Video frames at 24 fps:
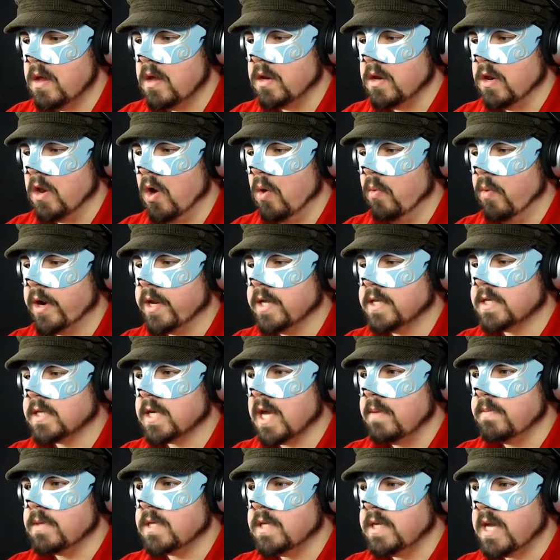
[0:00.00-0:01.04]
No one
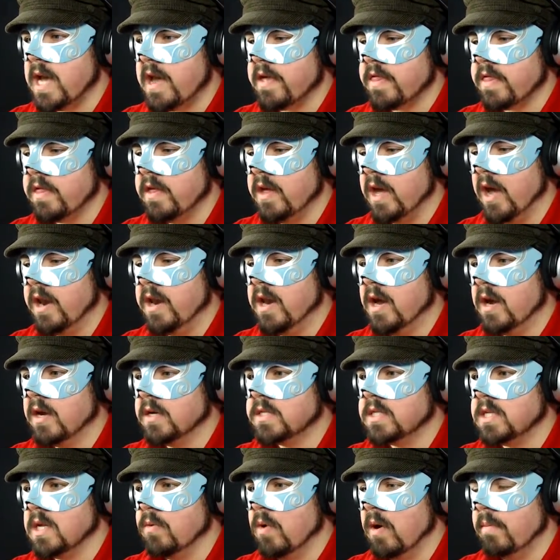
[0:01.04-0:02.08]
escapes death. A
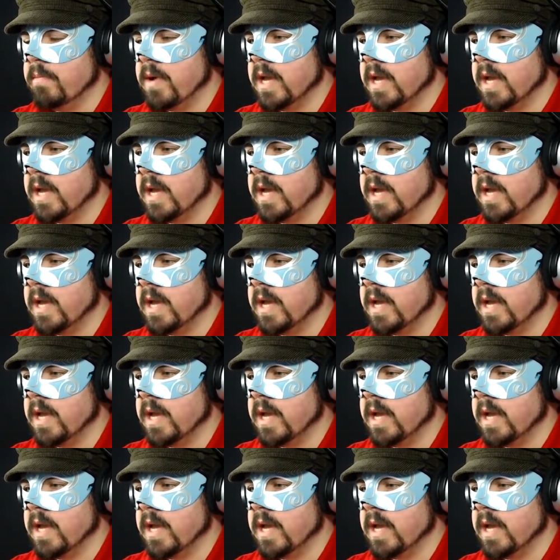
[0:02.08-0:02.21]
nasty one.